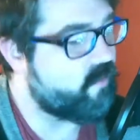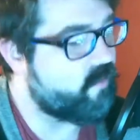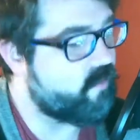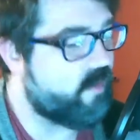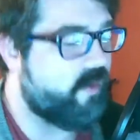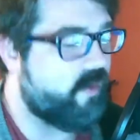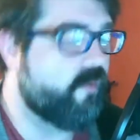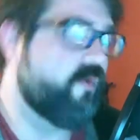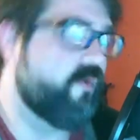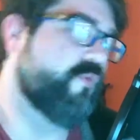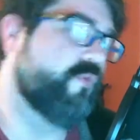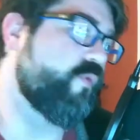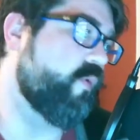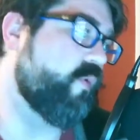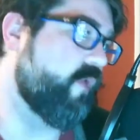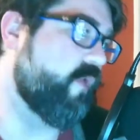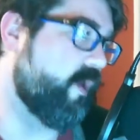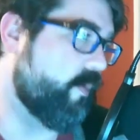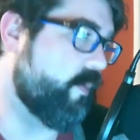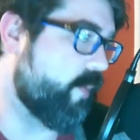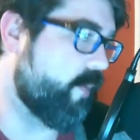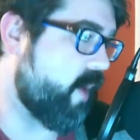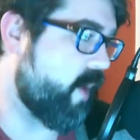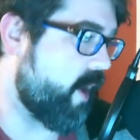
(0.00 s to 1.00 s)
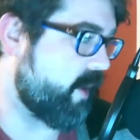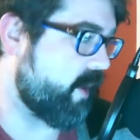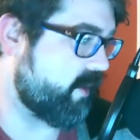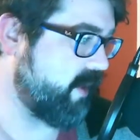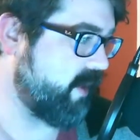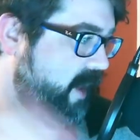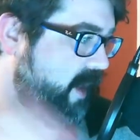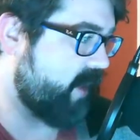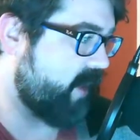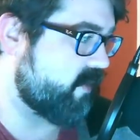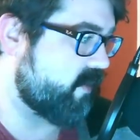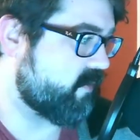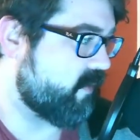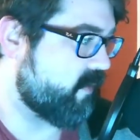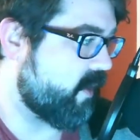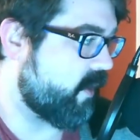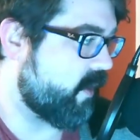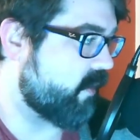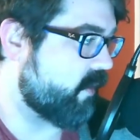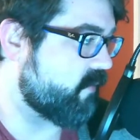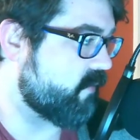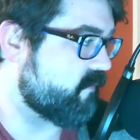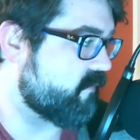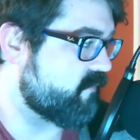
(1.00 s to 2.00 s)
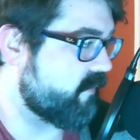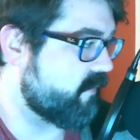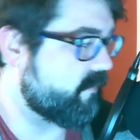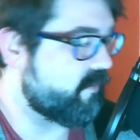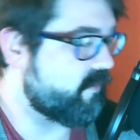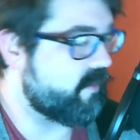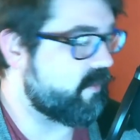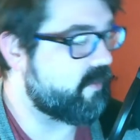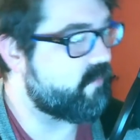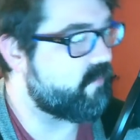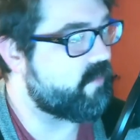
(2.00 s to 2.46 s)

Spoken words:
I always throw like a podcast on or something